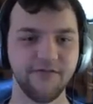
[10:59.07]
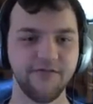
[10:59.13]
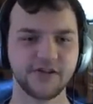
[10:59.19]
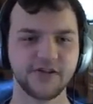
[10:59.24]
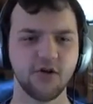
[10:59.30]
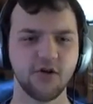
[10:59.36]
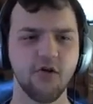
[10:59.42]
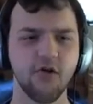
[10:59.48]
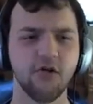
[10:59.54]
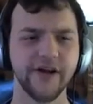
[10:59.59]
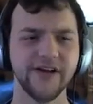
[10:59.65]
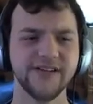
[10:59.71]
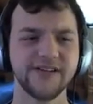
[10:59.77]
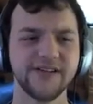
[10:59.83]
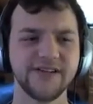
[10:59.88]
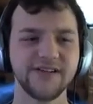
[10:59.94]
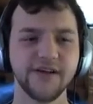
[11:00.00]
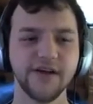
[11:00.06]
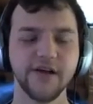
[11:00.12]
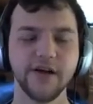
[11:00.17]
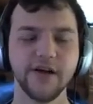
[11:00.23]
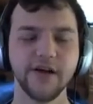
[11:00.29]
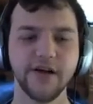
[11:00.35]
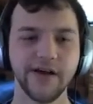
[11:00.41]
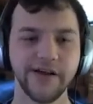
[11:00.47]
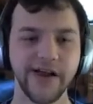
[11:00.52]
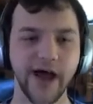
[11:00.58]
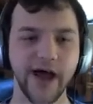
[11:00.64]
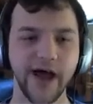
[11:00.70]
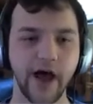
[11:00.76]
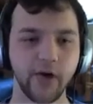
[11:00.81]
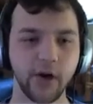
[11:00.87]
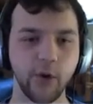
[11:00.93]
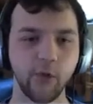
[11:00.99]
Victorious.
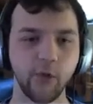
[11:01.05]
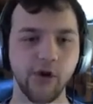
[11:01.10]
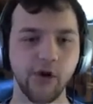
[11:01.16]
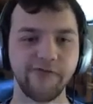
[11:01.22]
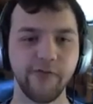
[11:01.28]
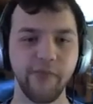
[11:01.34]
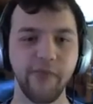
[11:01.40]
Now you are